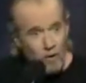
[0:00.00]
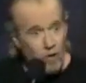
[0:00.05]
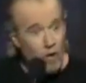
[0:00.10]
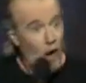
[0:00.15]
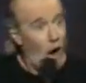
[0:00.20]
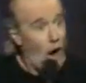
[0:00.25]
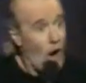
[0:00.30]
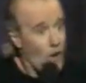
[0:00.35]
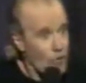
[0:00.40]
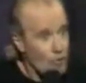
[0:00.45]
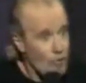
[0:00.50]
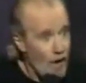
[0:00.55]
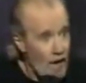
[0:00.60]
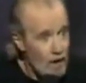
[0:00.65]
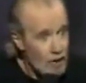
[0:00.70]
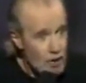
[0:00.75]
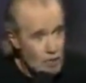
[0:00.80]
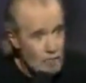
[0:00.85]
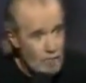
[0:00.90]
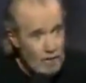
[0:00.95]
Car
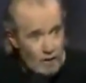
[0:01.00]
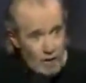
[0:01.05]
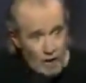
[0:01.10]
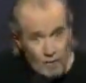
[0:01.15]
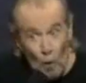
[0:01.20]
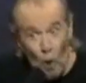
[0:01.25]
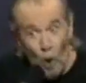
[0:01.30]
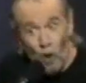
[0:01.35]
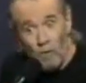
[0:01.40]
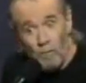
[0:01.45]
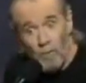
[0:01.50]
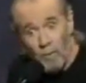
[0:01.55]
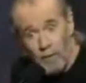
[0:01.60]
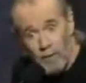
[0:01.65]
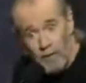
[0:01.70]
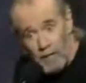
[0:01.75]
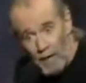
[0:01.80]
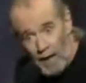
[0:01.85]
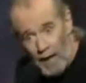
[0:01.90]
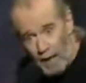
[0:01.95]
crashes became
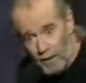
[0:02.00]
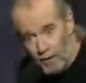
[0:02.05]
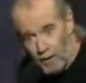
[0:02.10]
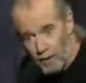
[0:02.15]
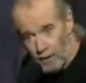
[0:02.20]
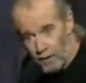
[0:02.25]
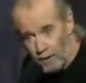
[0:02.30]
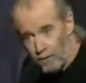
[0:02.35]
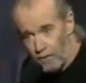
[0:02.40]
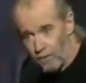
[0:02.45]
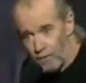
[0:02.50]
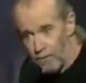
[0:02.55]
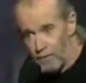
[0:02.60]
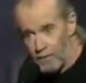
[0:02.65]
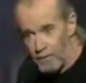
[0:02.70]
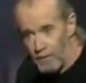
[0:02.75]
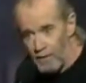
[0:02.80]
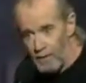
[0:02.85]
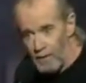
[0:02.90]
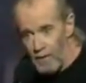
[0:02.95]
automobile
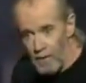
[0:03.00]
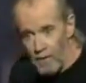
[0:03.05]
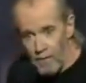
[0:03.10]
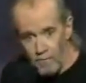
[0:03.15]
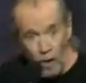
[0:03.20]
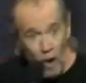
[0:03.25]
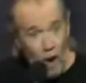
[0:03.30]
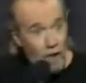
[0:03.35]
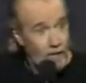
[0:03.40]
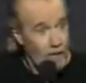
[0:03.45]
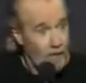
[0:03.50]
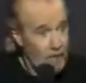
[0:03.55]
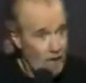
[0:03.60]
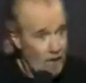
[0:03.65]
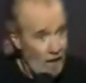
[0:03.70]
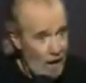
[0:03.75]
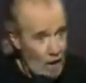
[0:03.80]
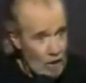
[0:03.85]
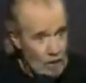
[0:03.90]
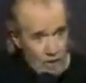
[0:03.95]
accidents. Partly
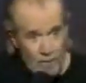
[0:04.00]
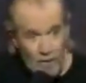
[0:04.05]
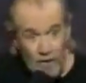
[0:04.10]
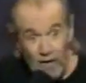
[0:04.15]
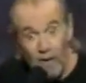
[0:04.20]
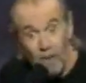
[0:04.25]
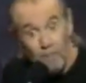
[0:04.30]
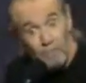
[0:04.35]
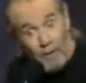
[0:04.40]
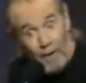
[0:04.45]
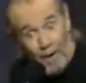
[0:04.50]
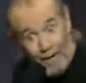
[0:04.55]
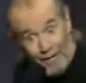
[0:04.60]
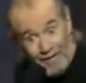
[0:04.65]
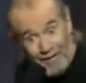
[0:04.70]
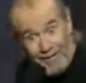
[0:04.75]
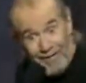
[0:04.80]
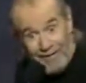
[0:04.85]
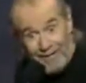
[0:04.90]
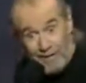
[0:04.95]
cloudy became
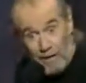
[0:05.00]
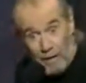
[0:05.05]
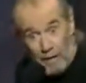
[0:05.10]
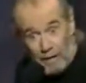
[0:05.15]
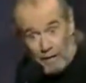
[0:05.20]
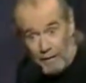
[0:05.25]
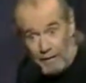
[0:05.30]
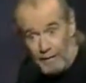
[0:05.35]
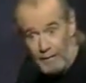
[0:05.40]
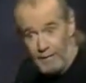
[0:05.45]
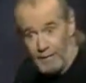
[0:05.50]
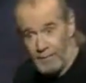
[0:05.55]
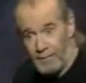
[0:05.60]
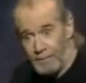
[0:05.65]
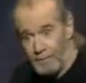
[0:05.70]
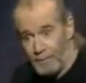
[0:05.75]
partly sunny.